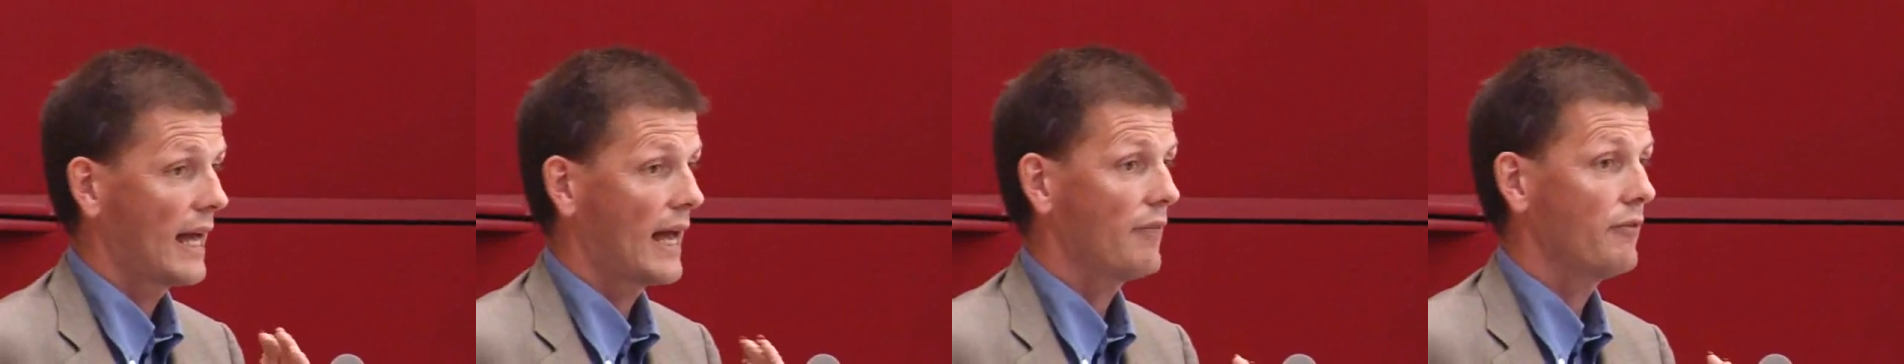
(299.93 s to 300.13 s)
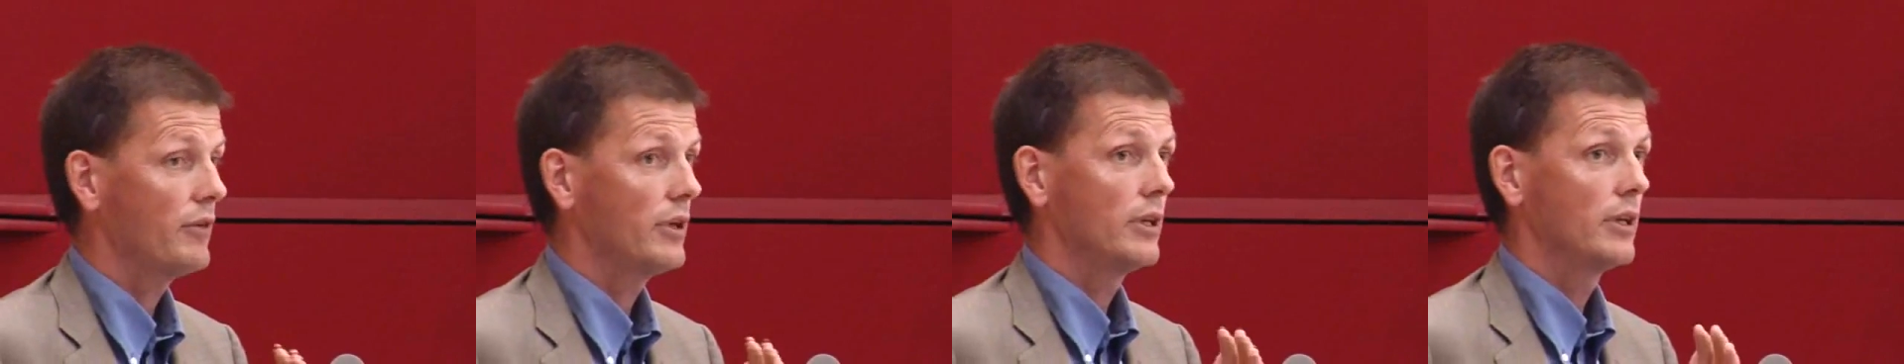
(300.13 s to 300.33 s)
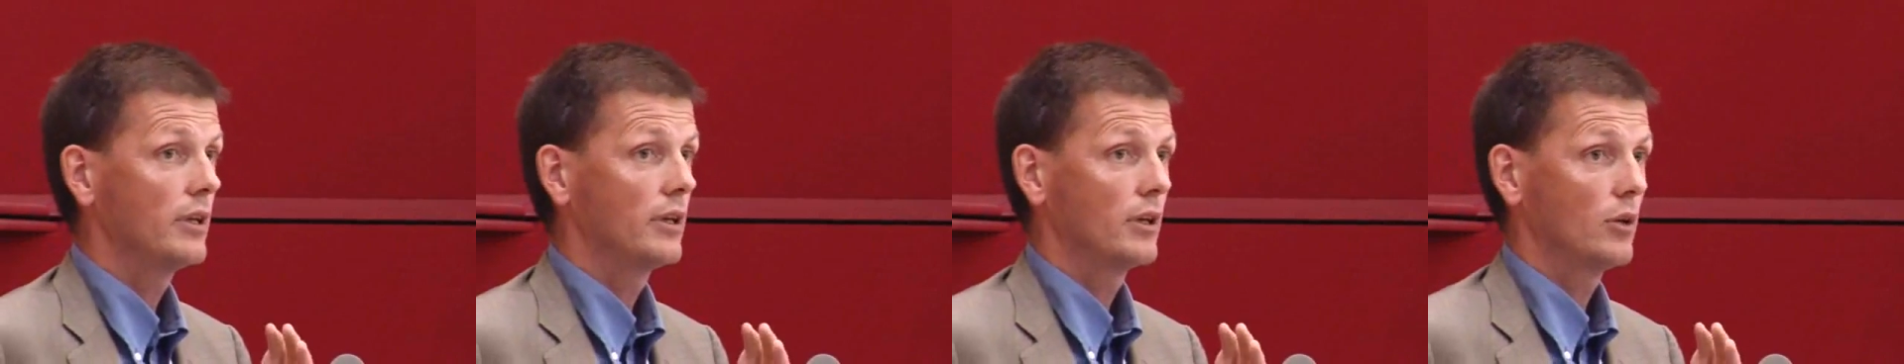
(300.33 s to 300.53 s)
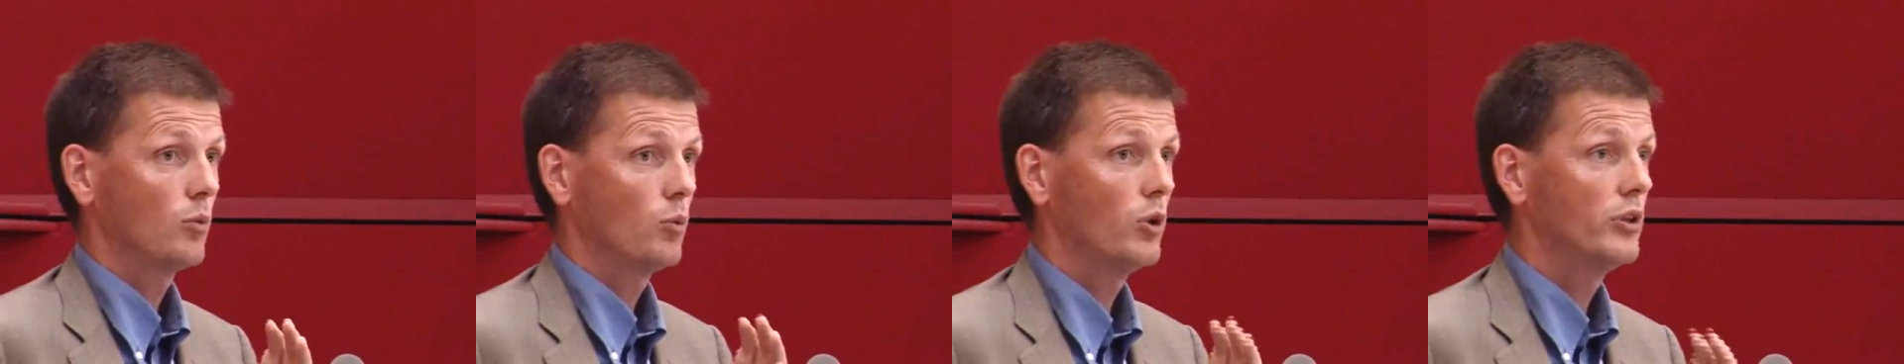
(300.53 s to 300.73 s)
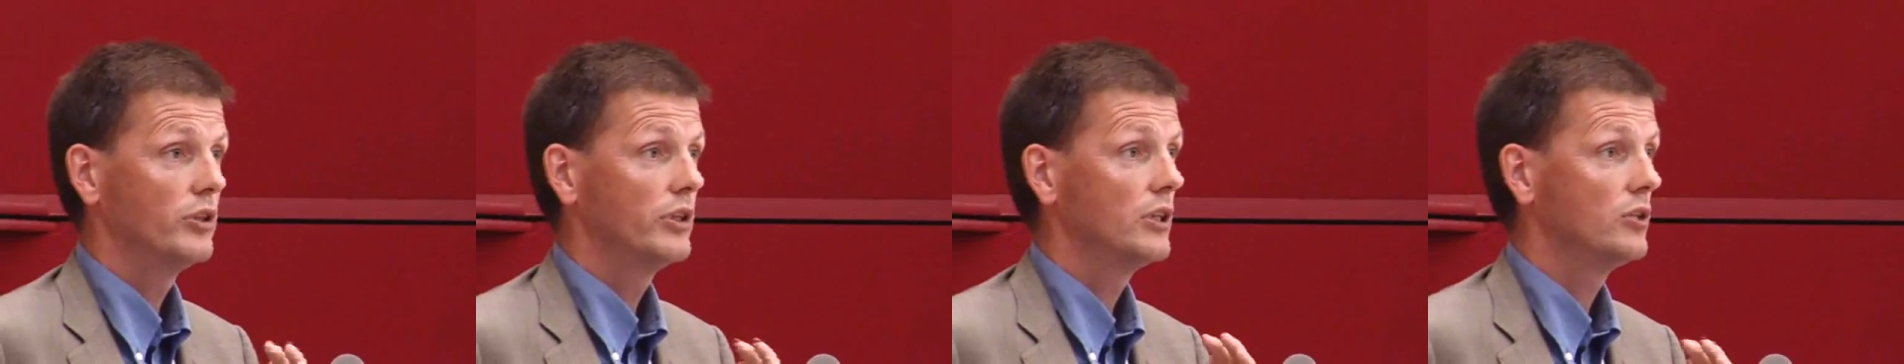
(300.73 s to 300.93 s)
having
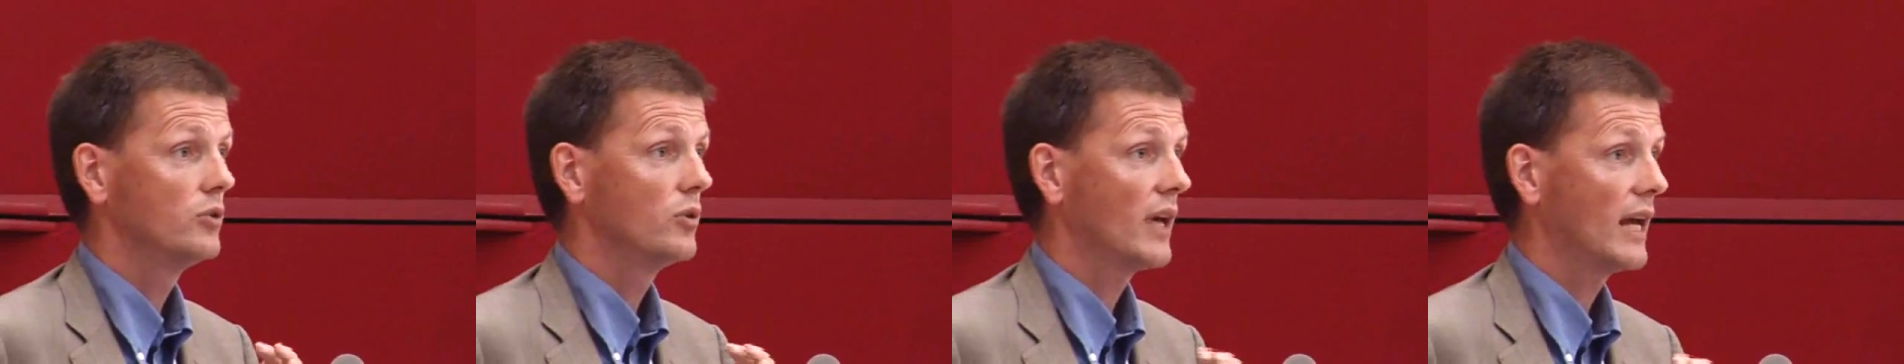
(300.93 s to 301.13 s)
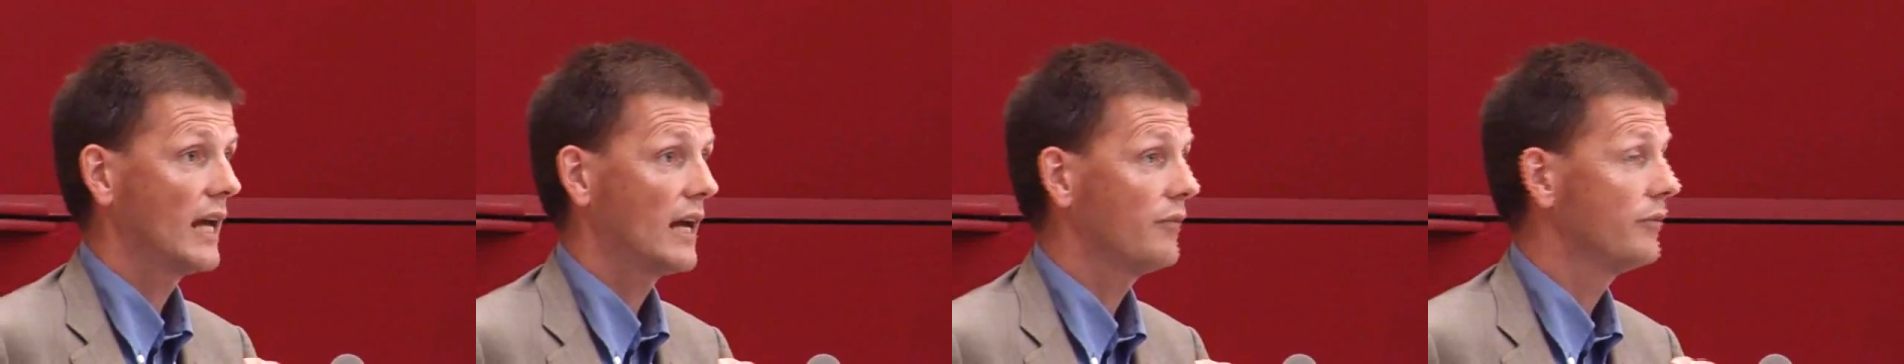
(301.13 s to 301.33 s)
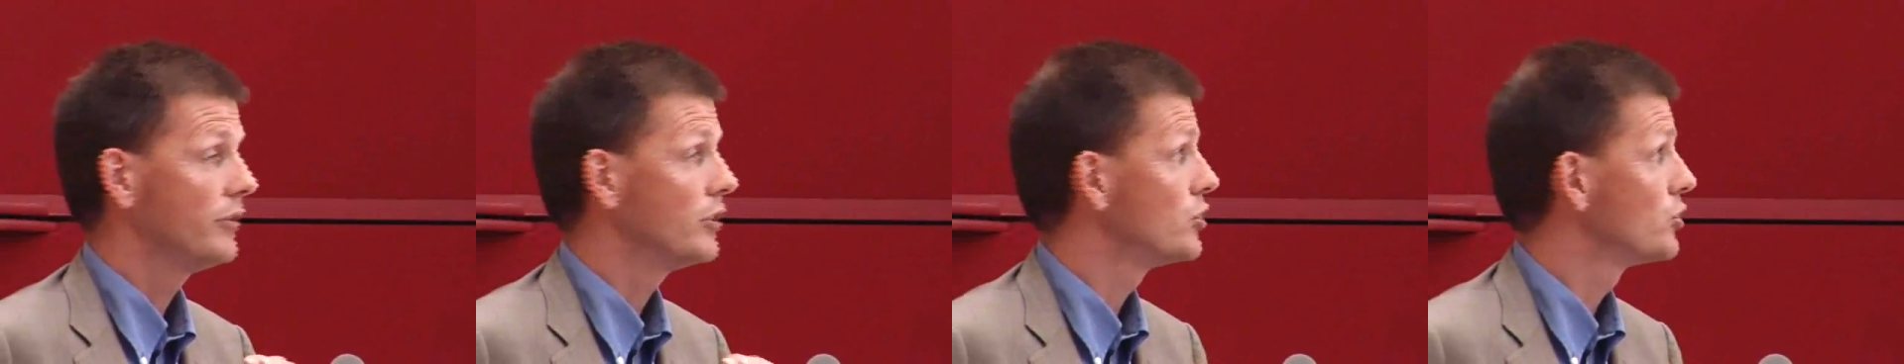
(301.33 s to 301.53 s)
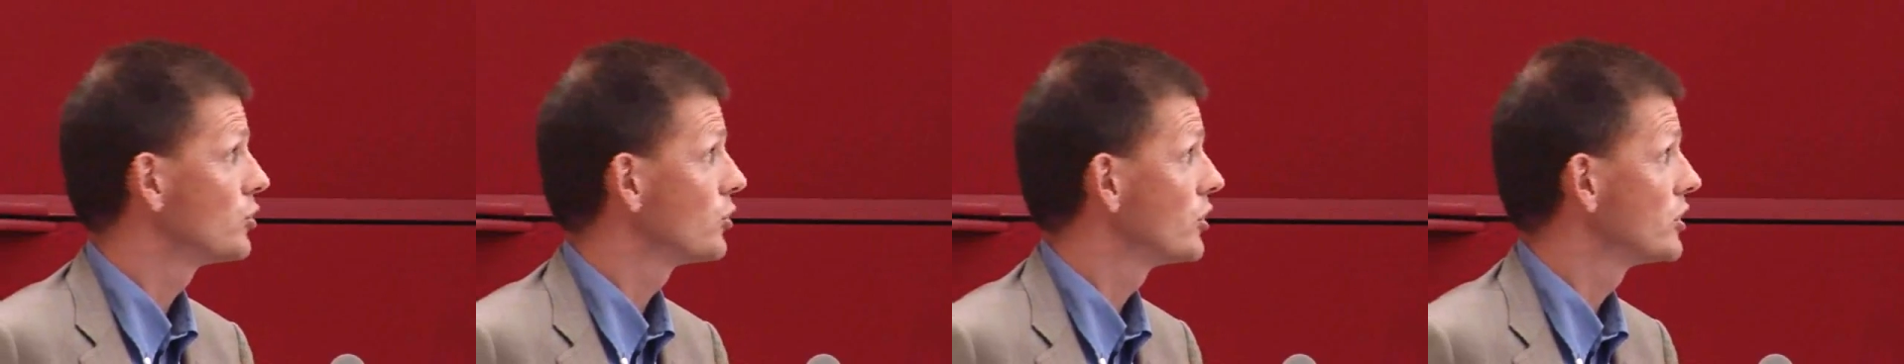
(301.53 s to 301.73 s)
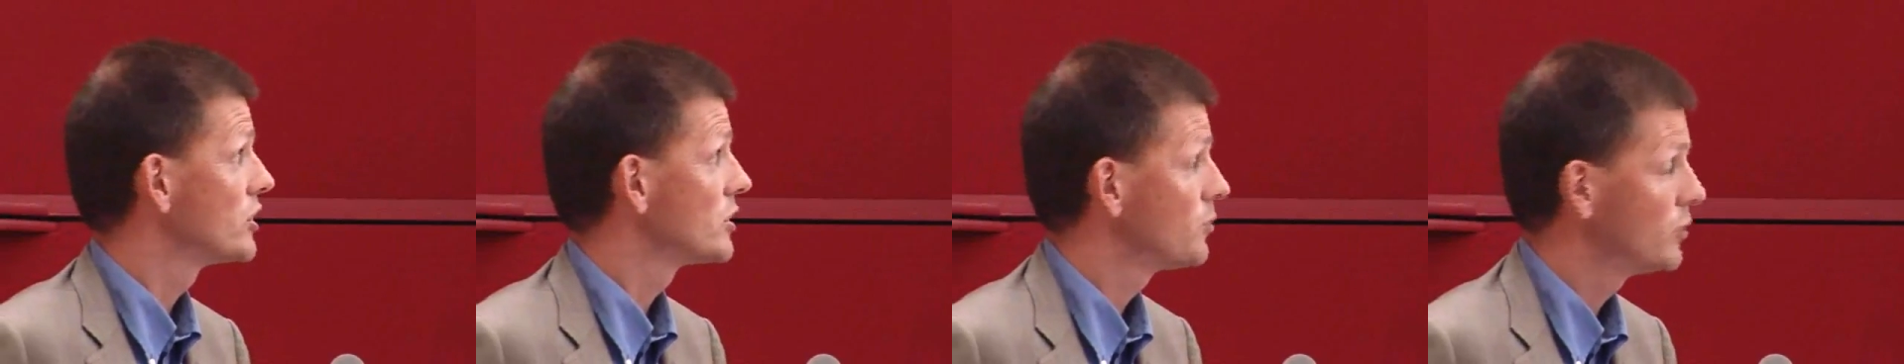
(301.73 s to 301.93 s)
wanting to have the
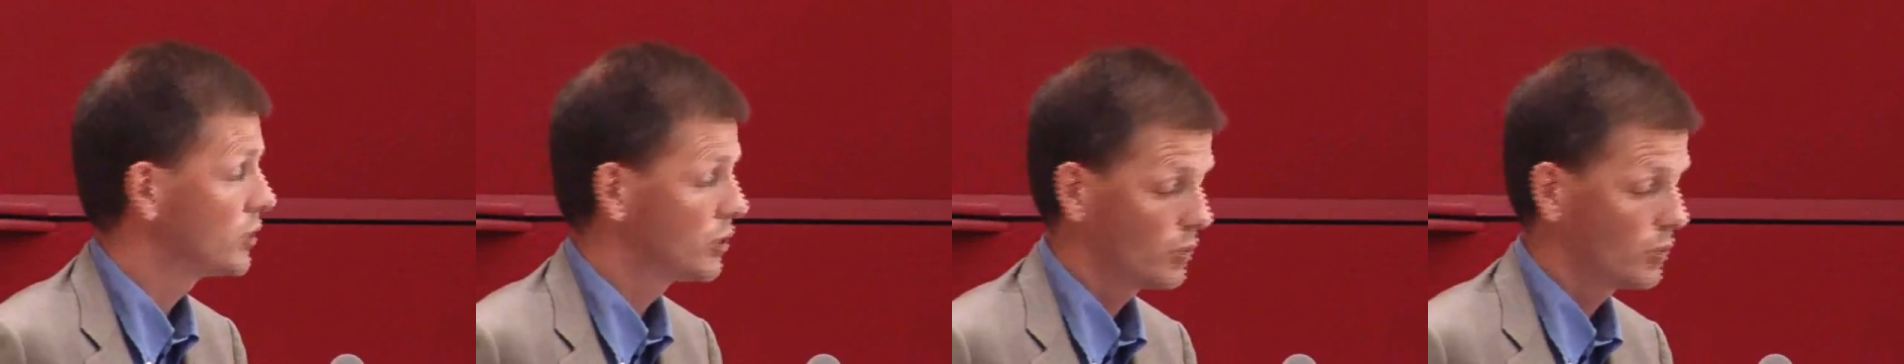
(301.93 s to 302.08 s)
choice